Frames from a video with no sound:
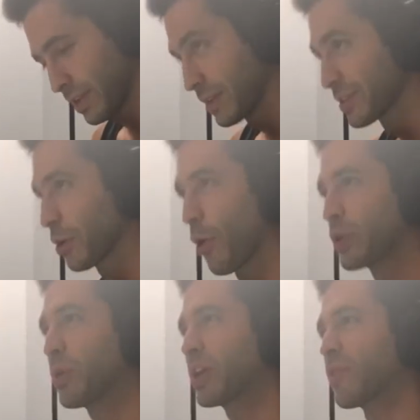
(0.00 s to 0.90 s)
They're always
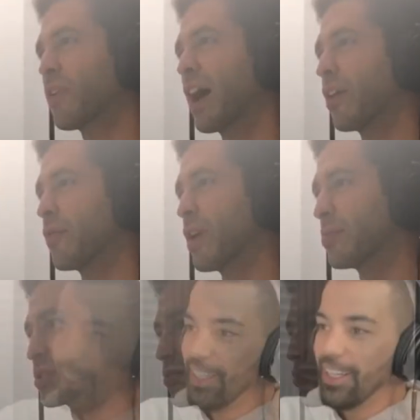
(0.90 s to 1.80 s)
bringing the fire every
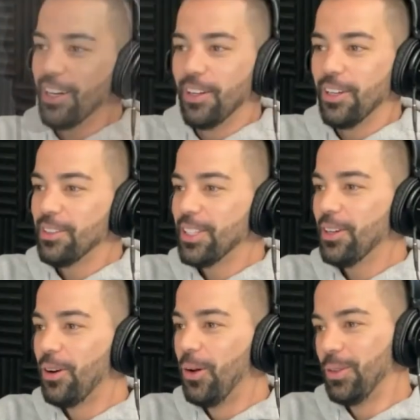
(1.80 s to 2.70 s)
episode, though. I love it.
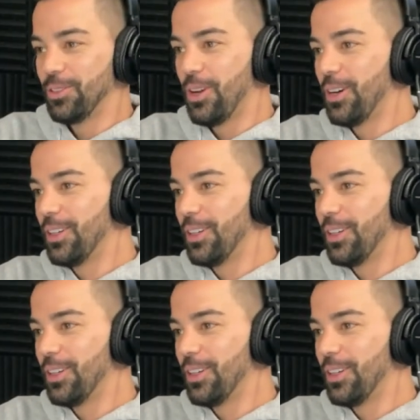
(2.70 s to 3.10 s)
I love it.